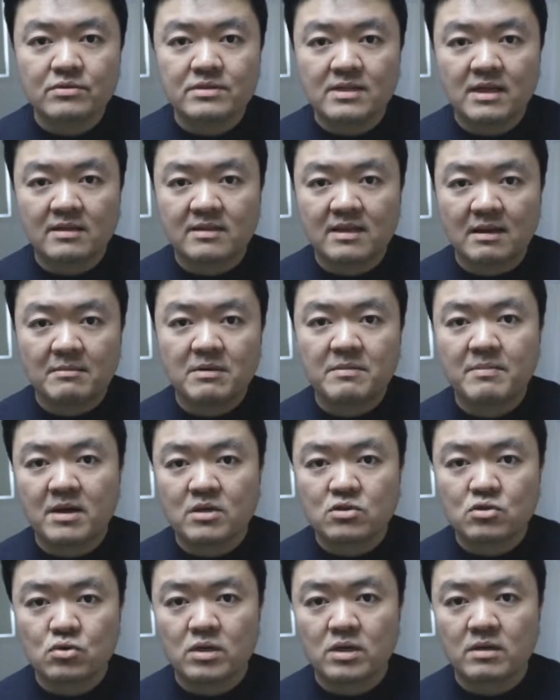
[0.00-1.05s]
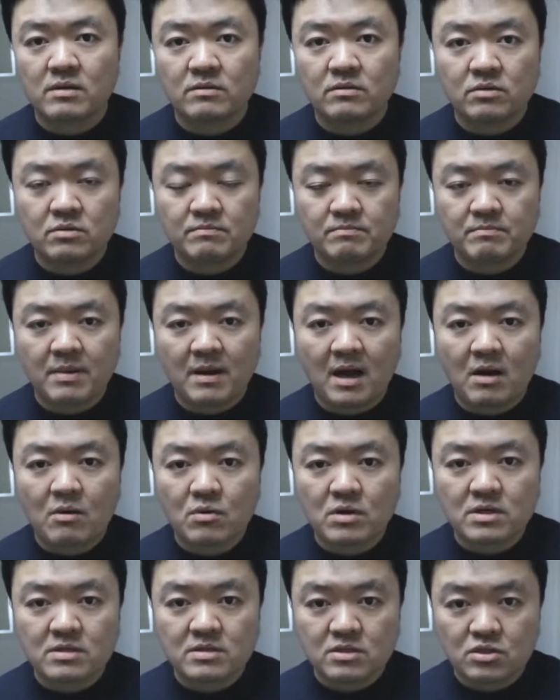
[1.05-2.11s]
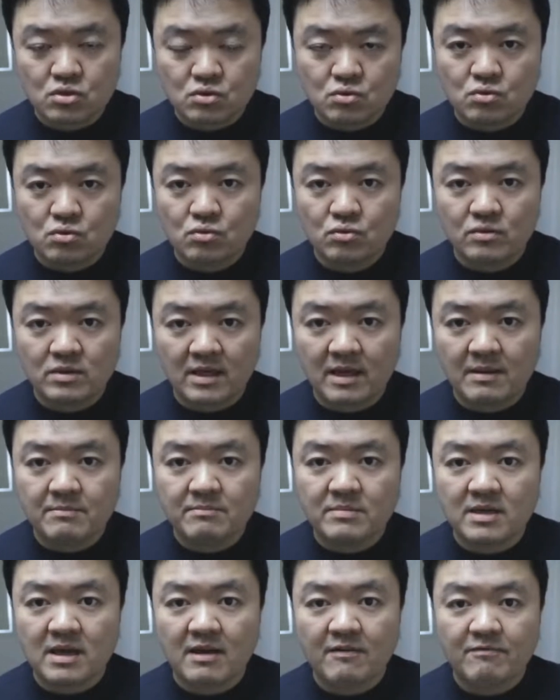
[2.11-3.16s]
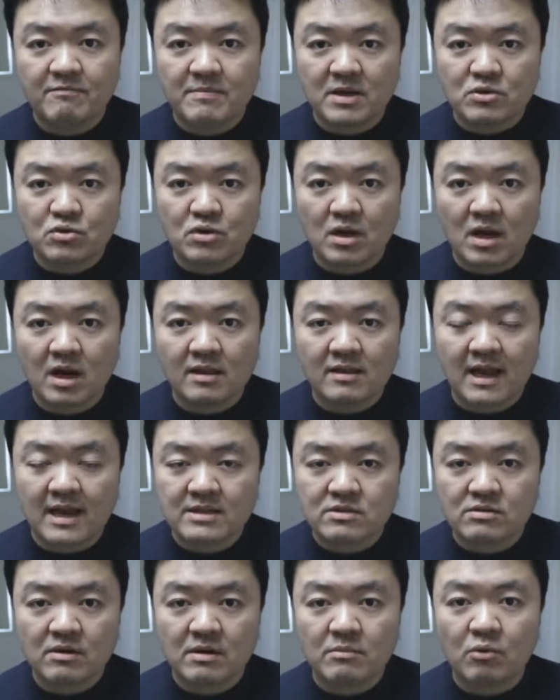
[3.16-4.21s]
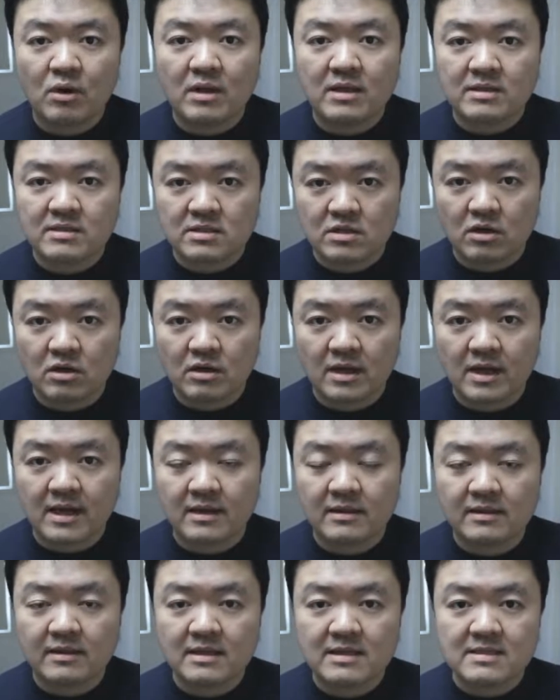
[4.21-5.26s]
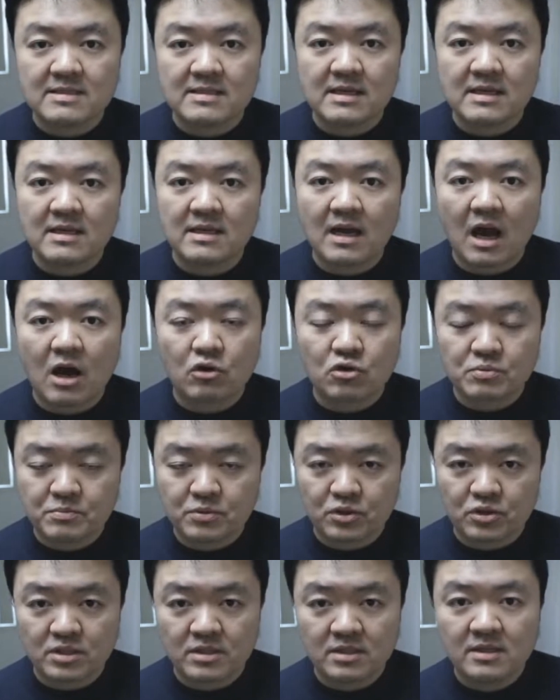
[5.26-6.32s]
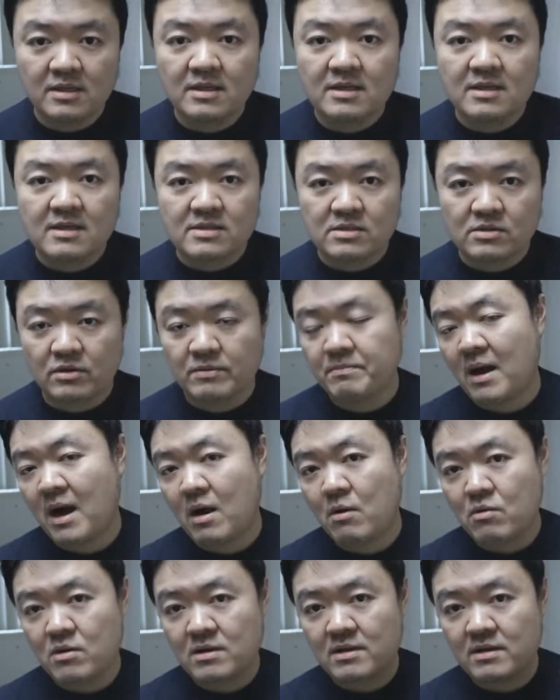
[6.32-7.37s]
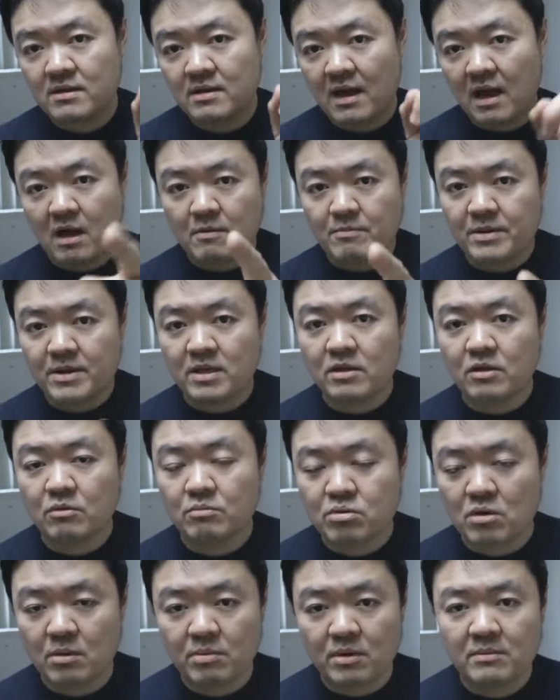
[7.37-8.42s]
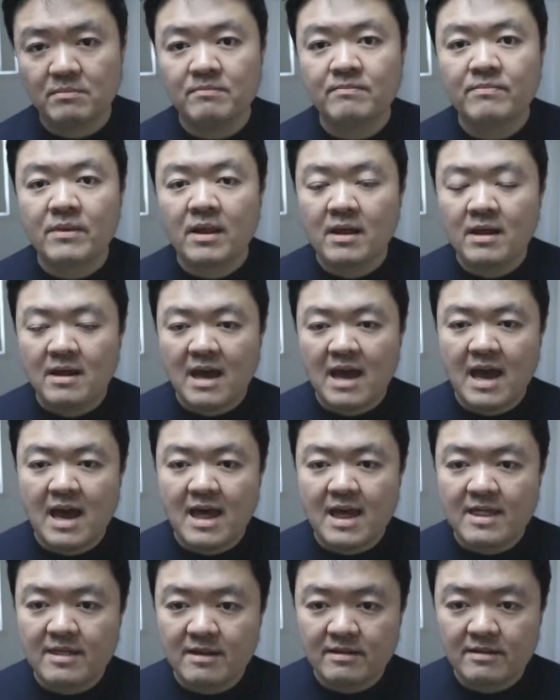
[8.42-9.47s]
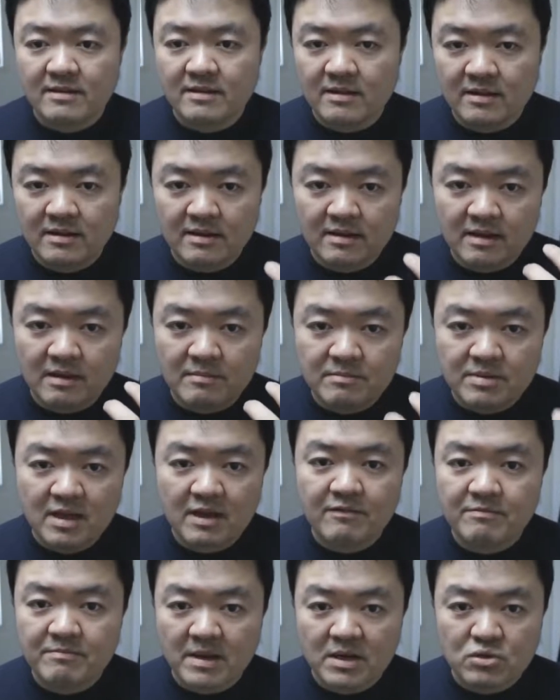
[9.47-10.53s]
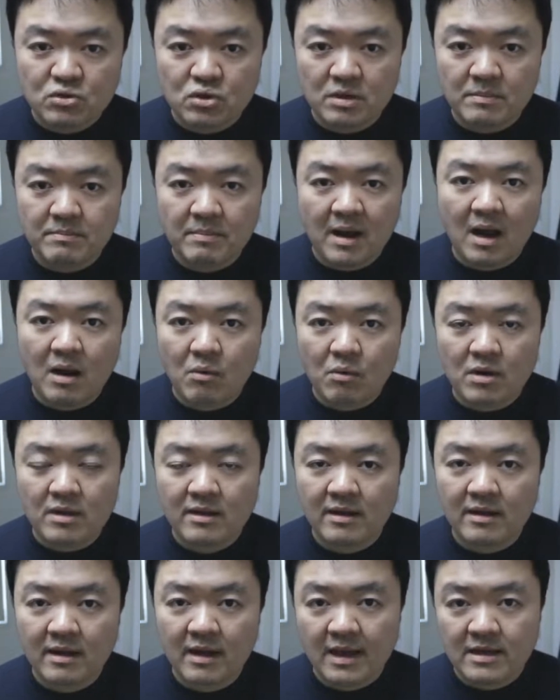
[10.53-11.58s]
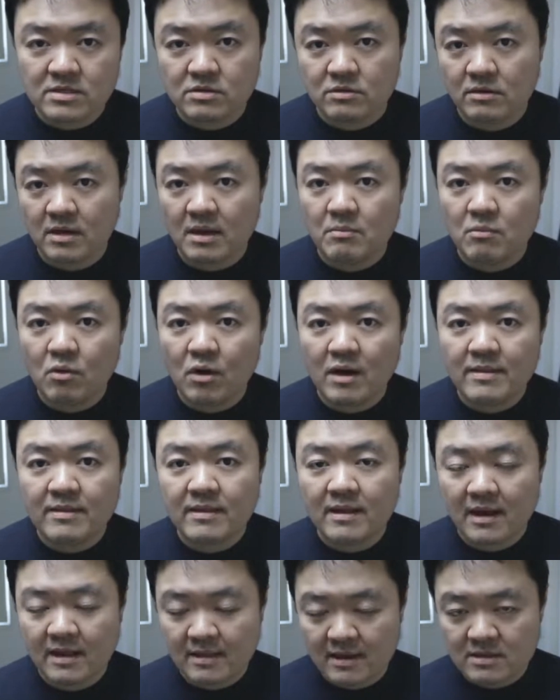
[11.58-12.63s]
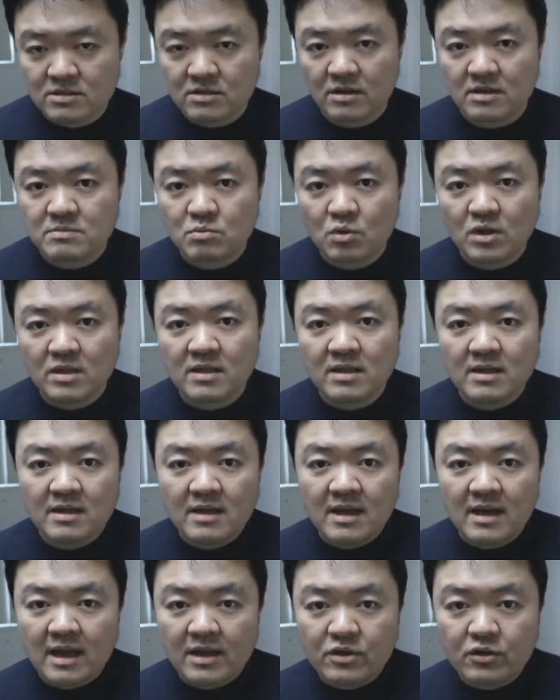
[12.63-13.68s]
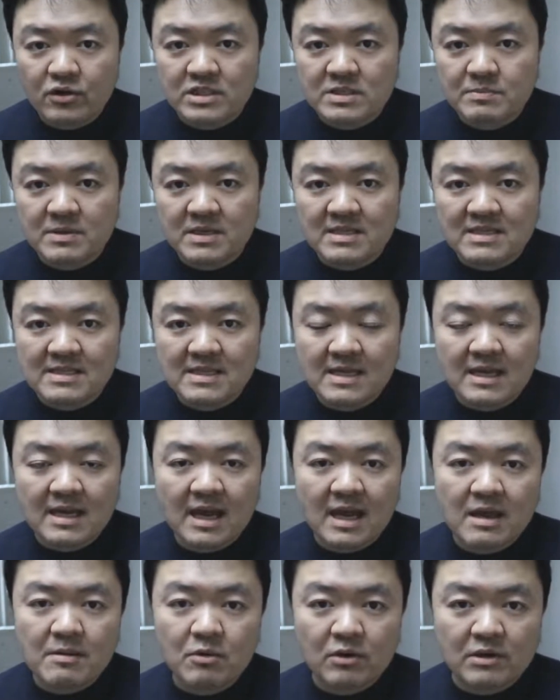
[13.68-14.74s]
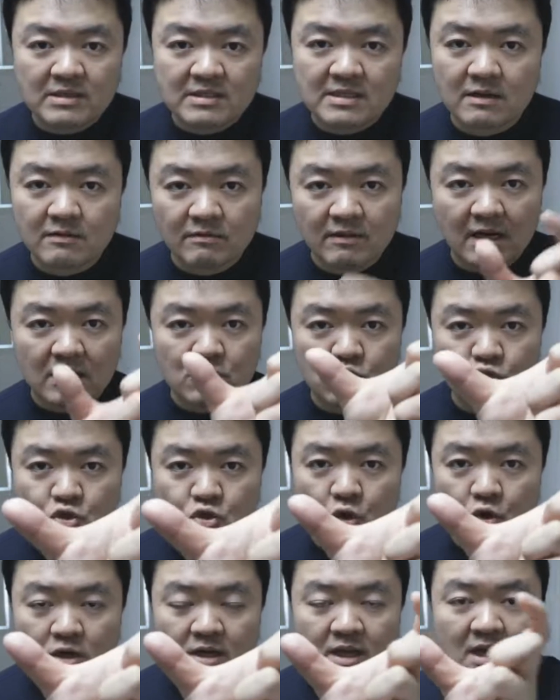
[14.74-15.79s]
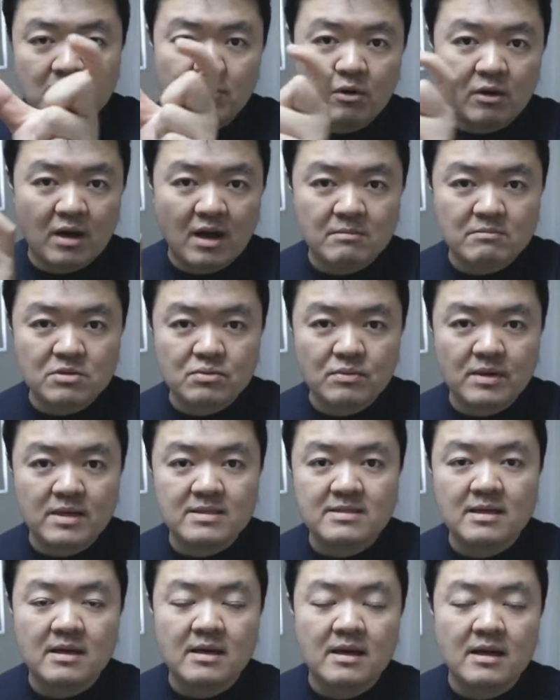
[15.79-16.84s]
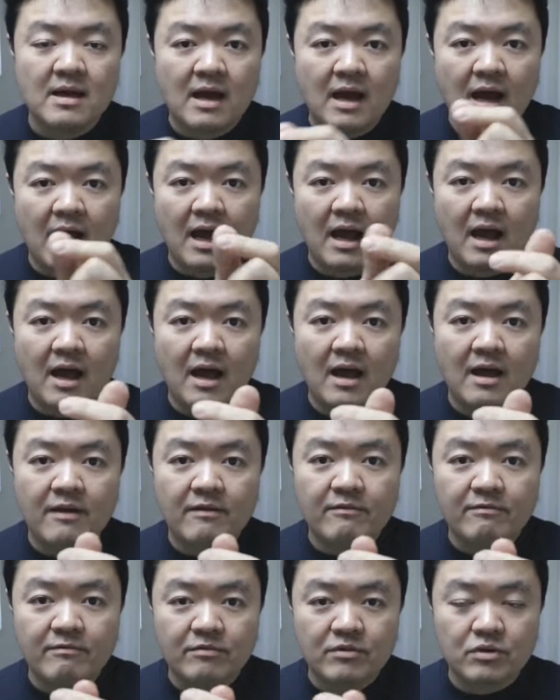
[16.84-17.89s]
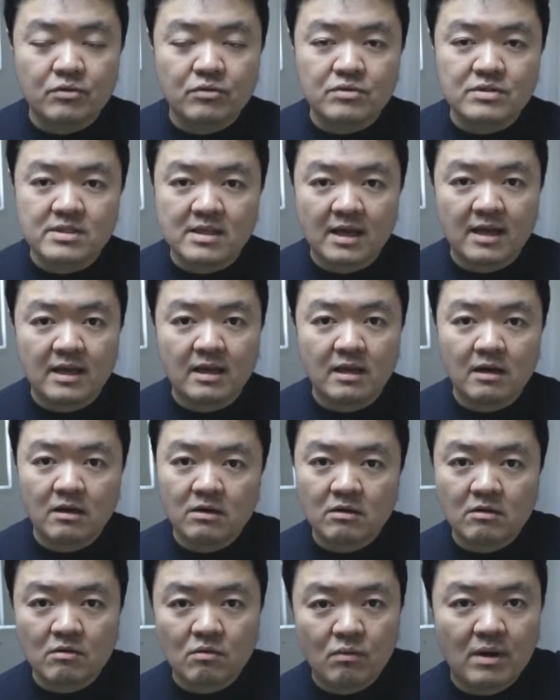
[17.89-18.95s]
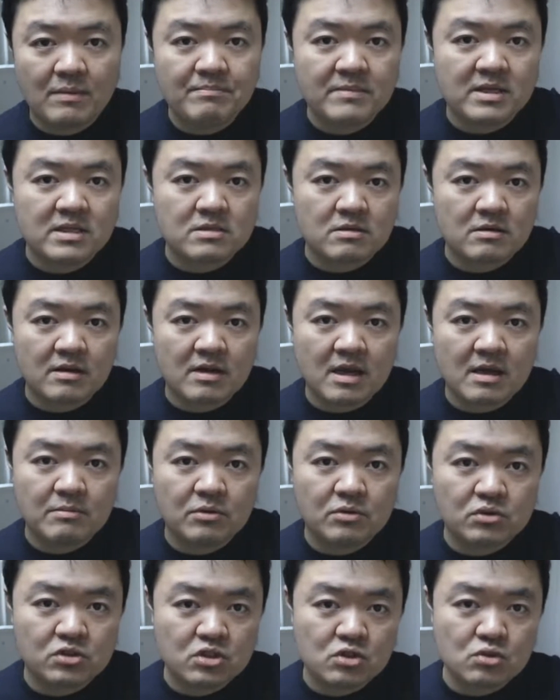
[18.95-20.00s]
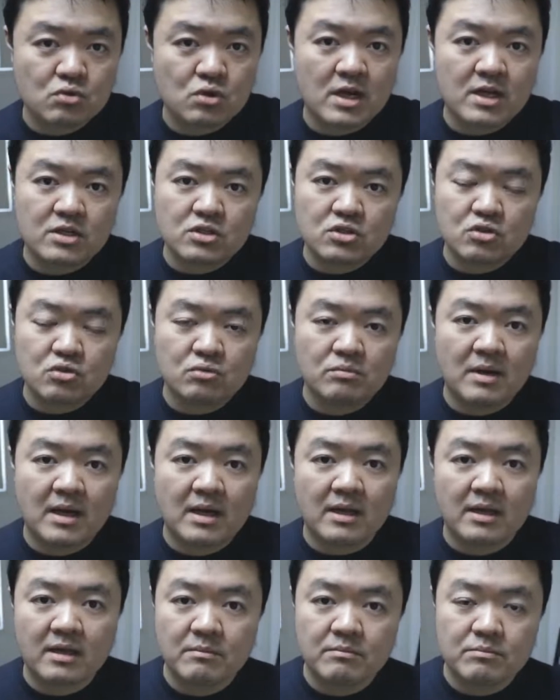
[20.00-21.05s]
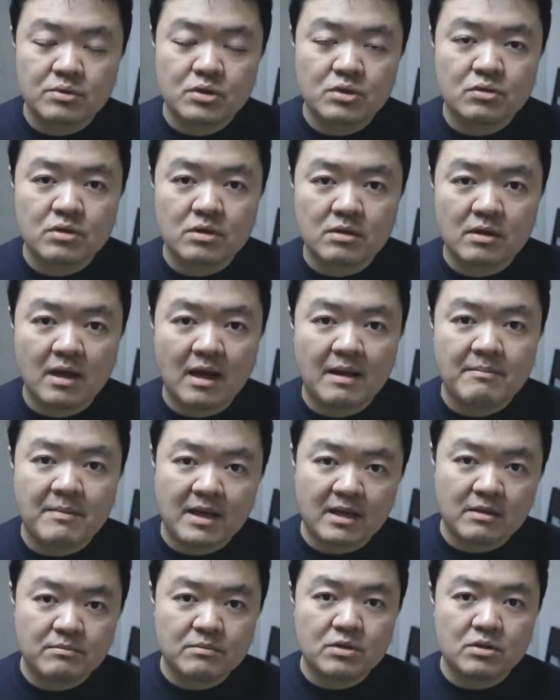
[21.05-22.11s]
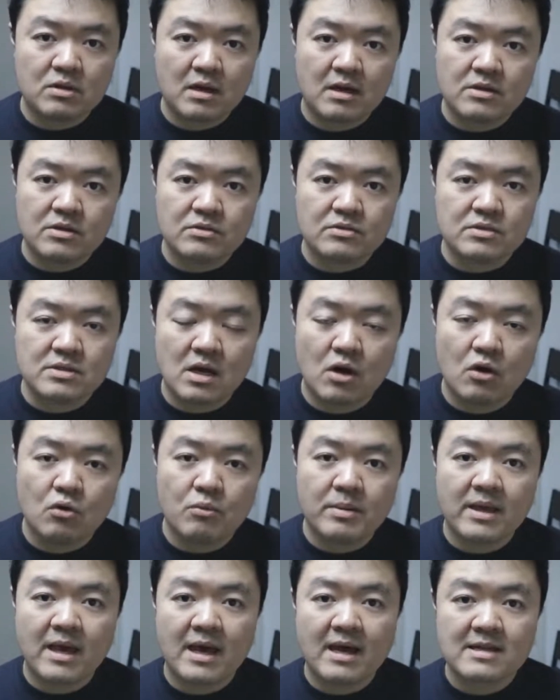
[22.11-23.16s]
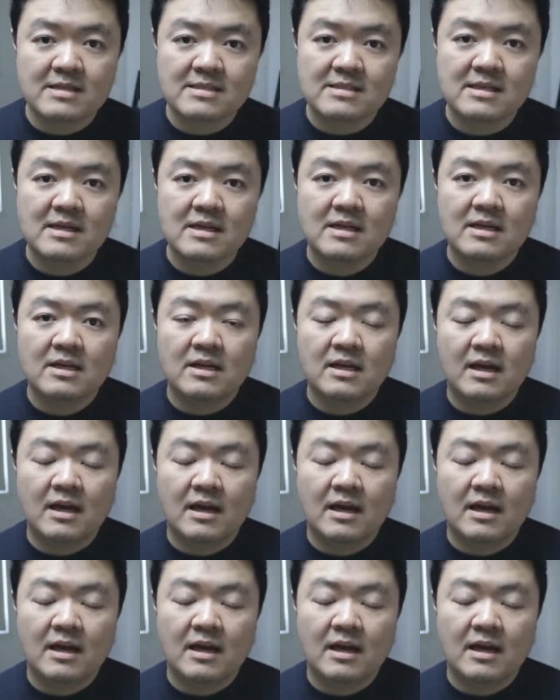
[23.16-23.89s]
use a dummy battery powered through the NP-F battery. On the Accsoon M1, it's got a DC output, so it powered the RP no problem, and then the NP-F battery powered the Accsoon M1, and the Accsoon M1 USB-C cable, instead of that short cable comes with, I've used a longer 1 meter cable straight to my computer, and my computer I use OBS.